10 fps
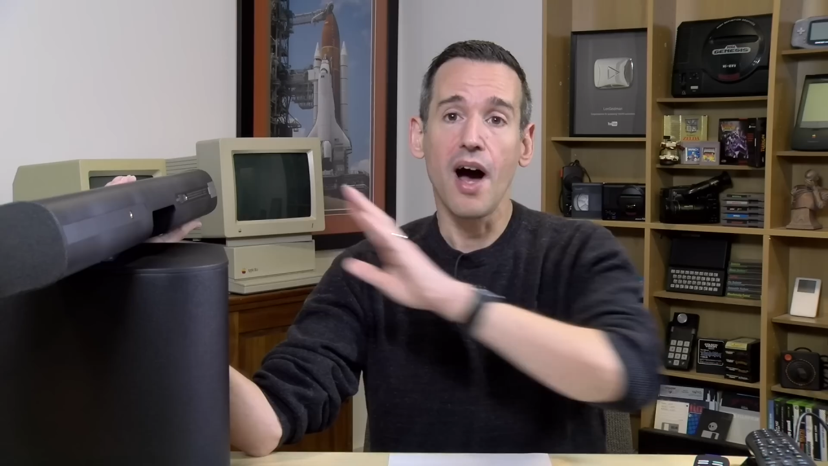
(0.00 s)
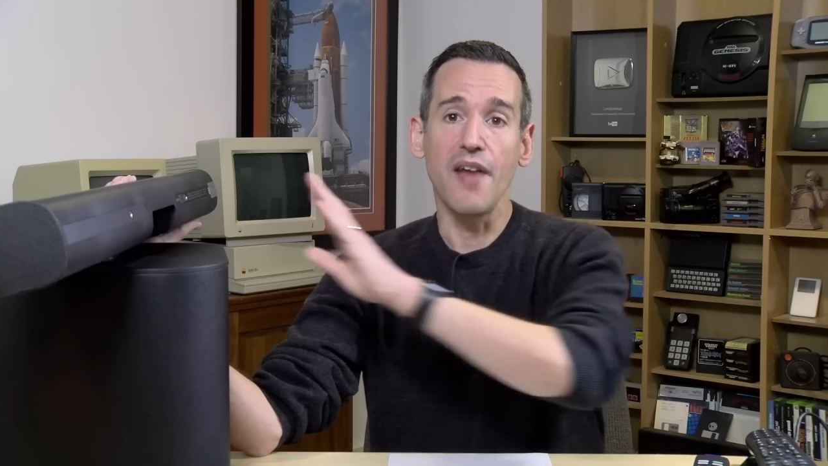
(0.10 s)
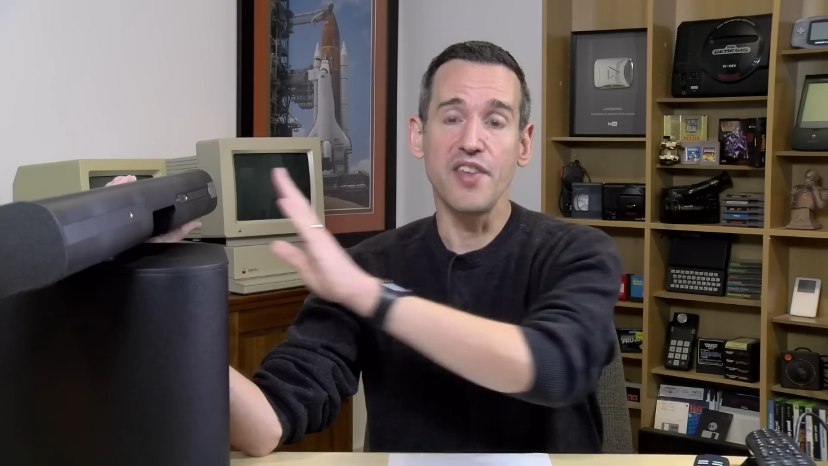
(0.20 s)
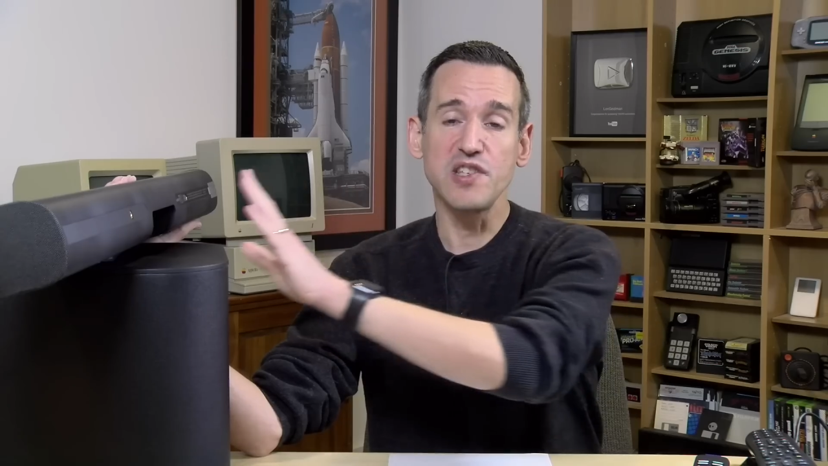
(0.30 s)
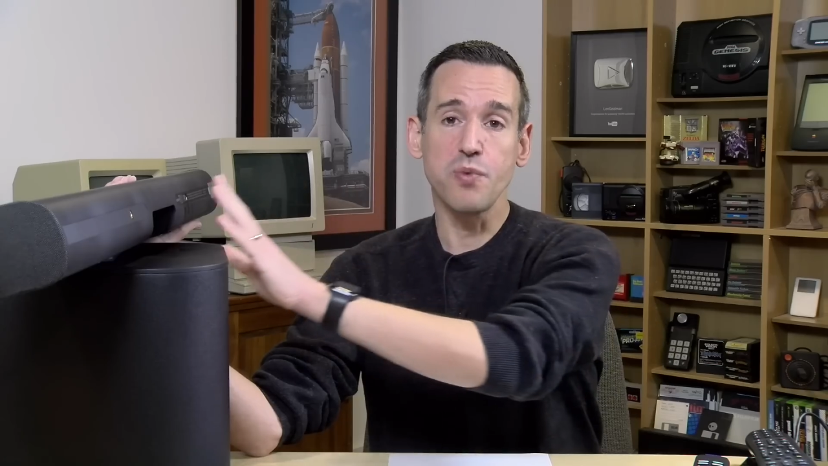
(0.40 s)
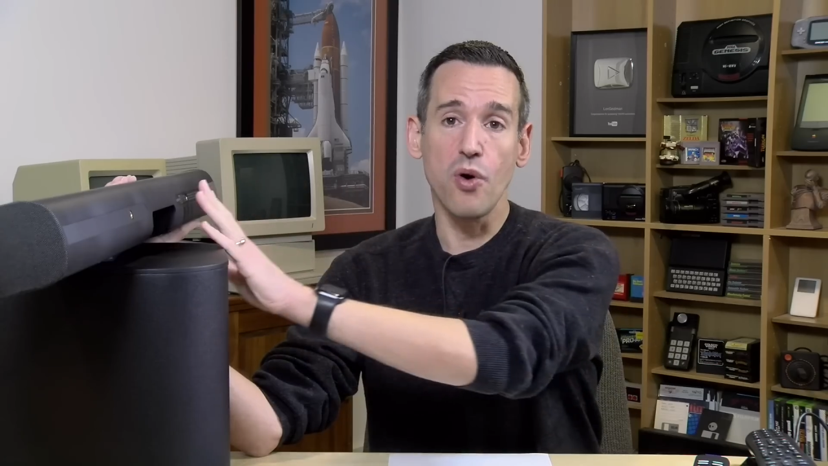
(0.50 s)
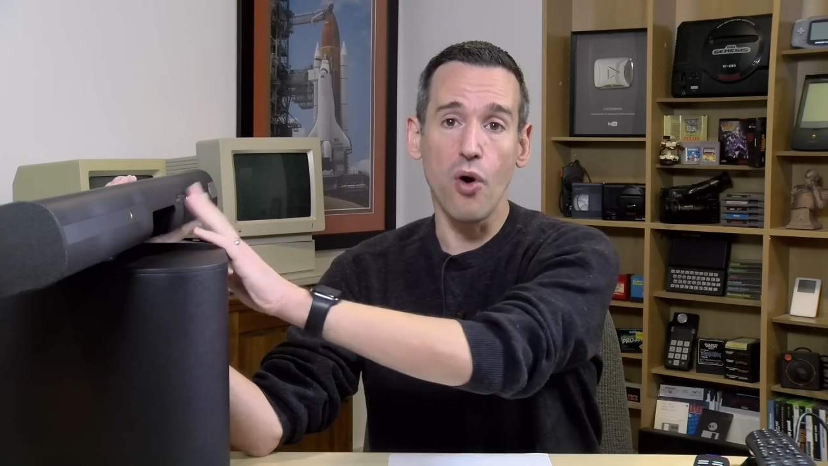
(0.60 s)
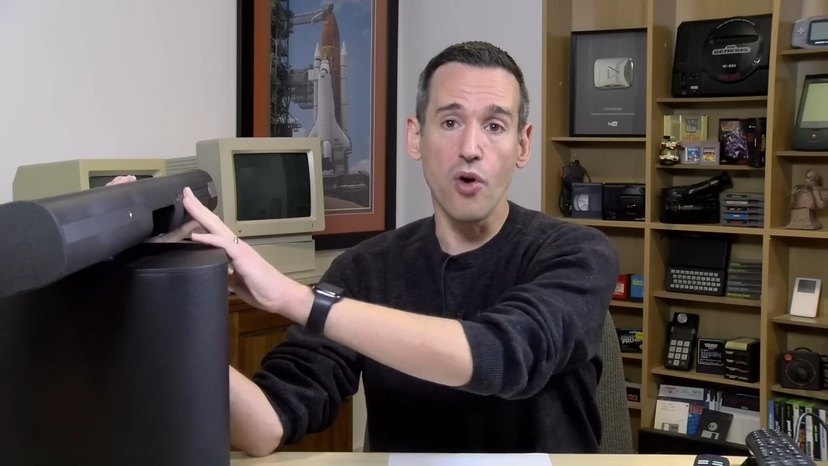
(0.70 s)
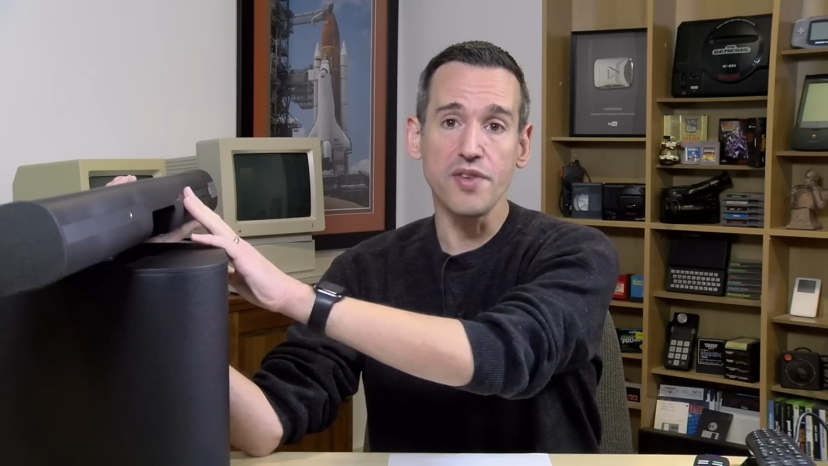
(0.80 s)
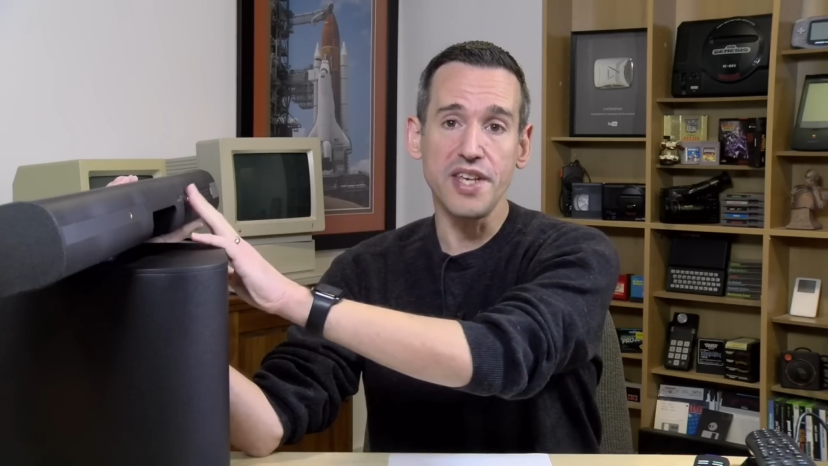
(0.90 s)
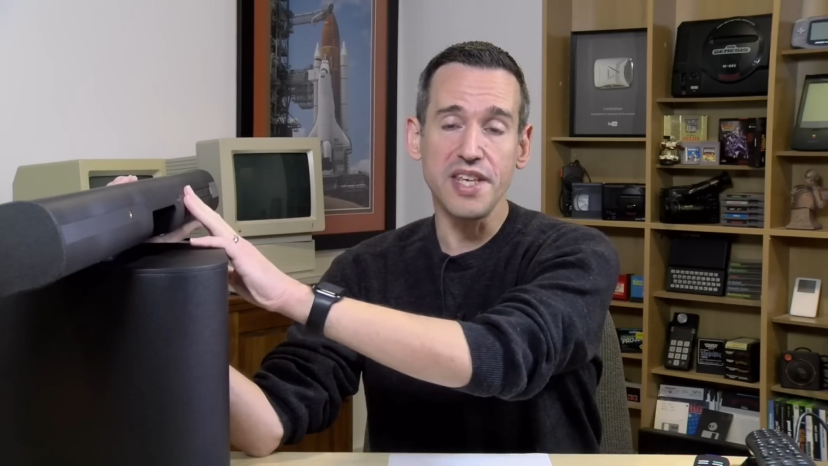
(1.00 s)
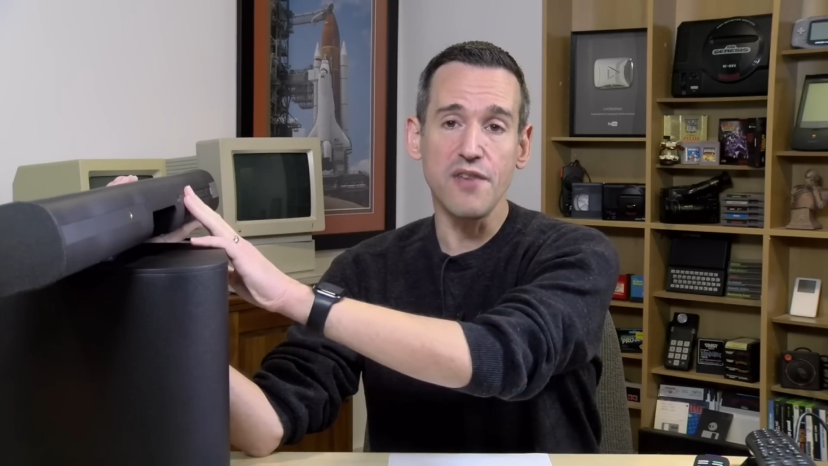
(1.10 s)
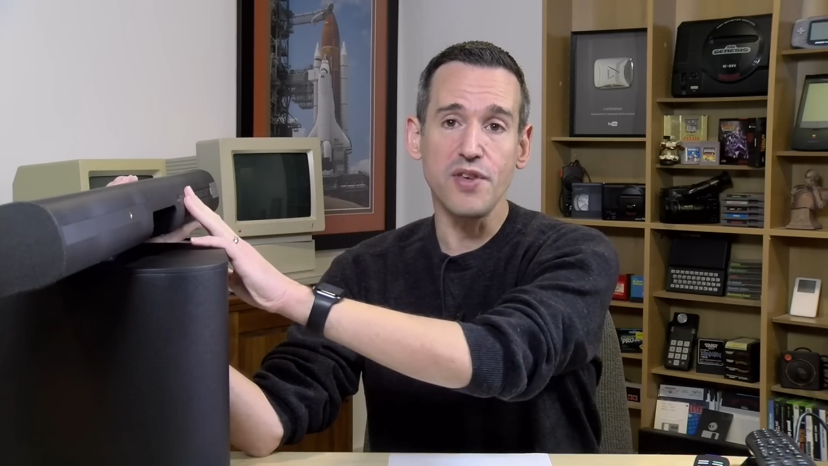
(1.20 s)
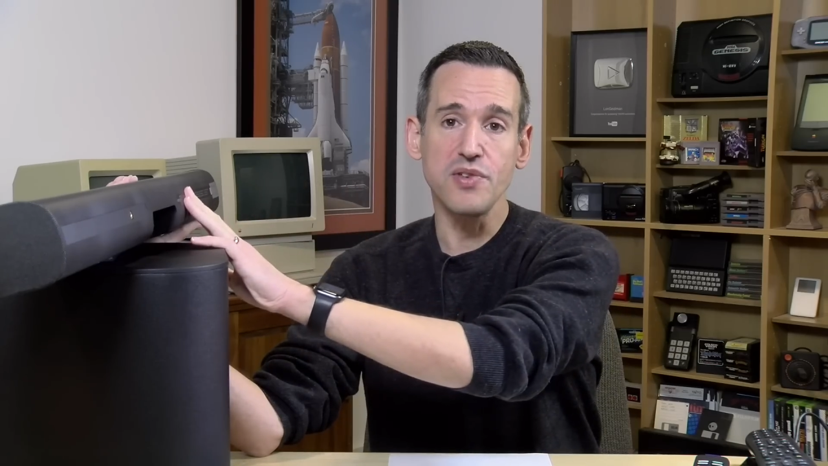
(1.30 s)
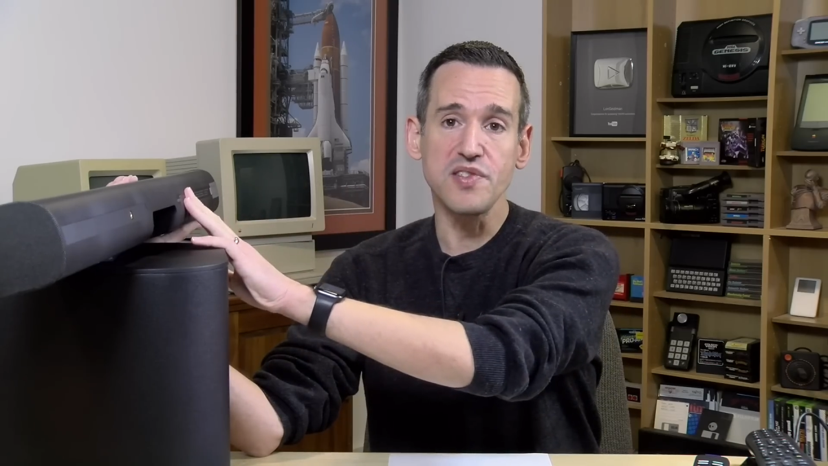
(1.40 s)
uh, this will only
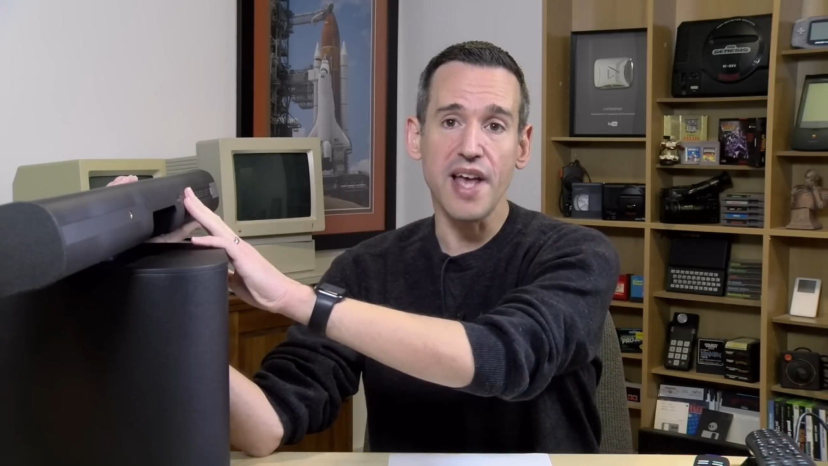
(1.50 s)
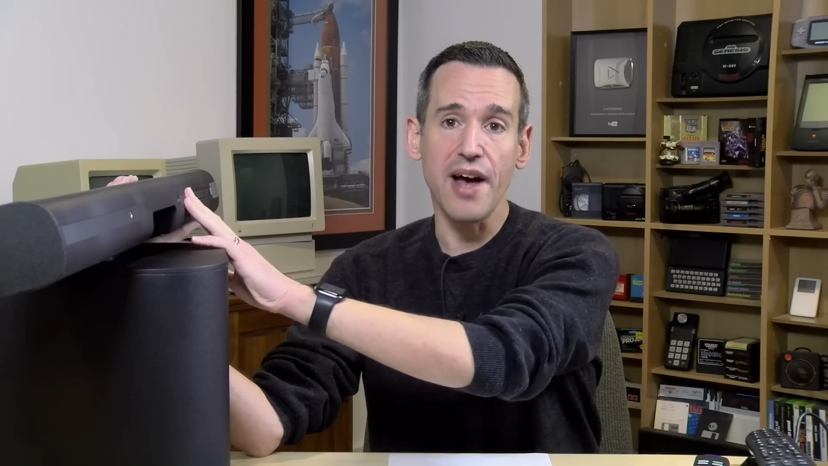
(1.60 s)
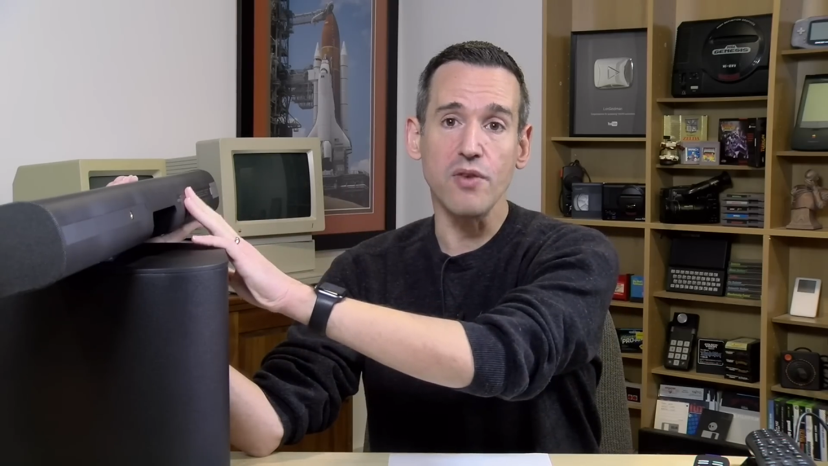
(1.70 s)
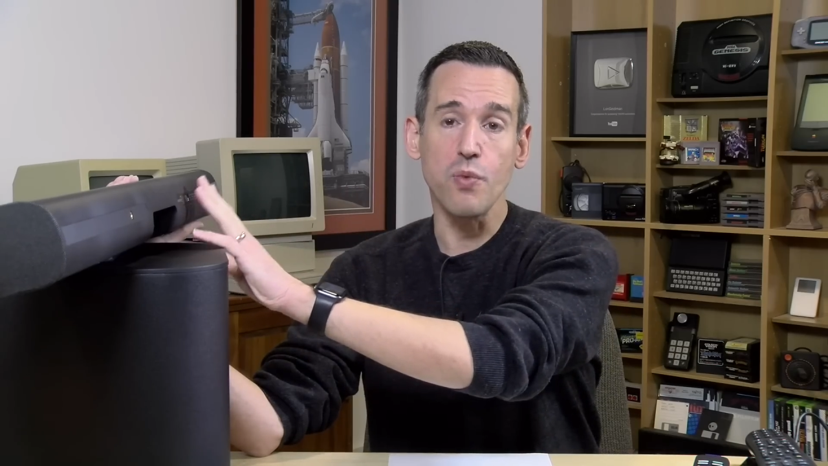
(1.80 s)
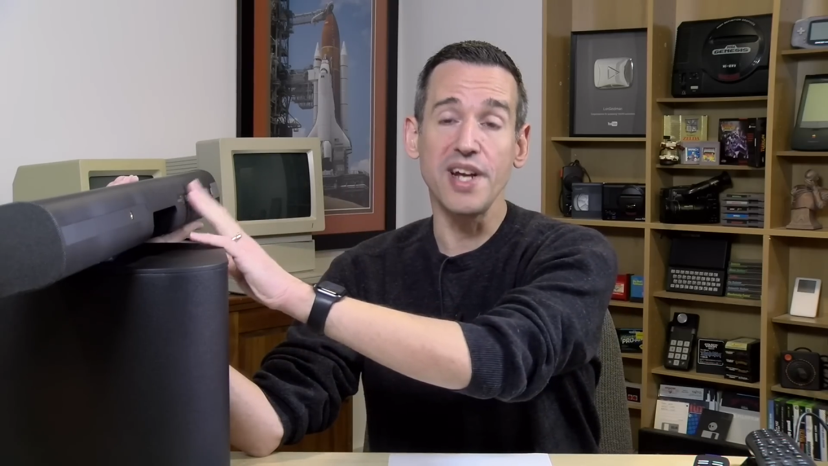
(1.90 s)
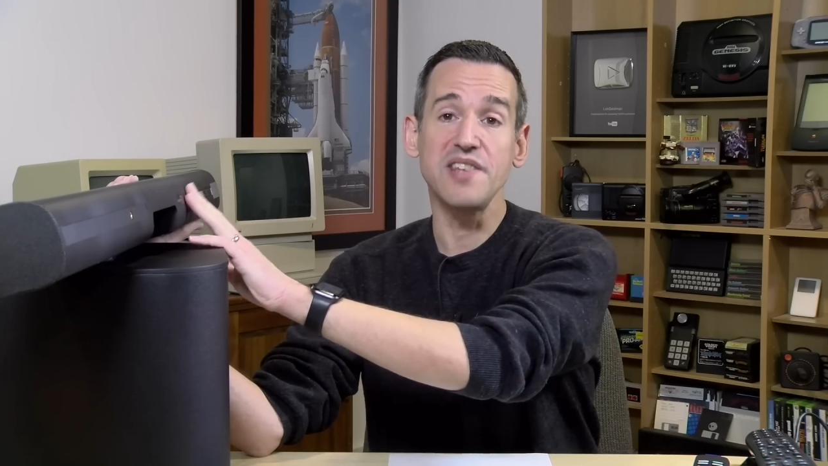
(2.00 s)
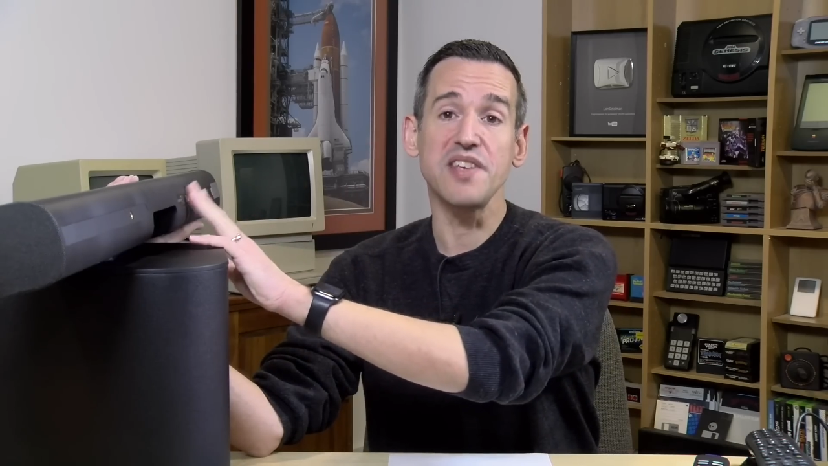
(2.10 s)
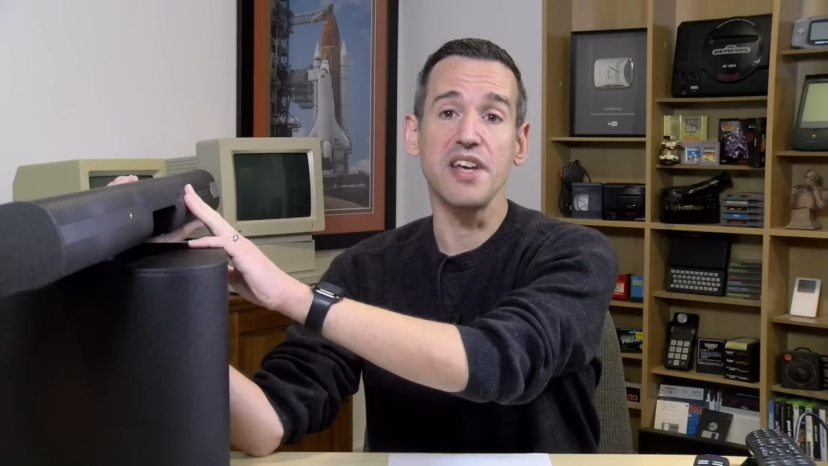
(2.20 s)
give you sound when it's